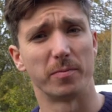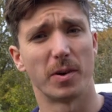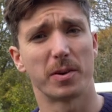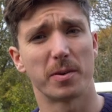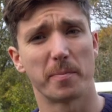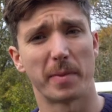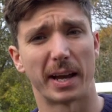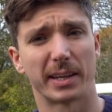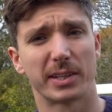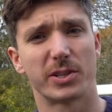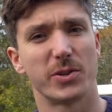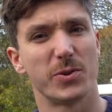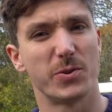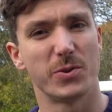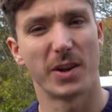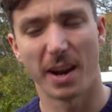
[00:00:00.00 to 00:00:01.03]
Welcome back
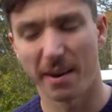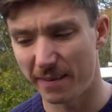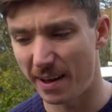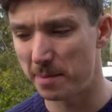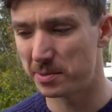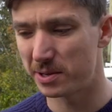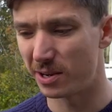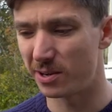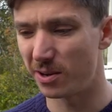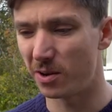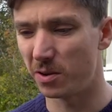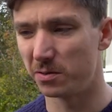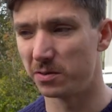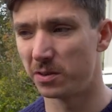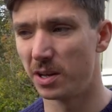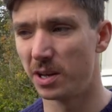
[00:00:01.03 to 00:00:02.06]
to another episode
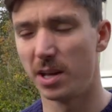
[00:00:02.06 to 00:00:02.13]
of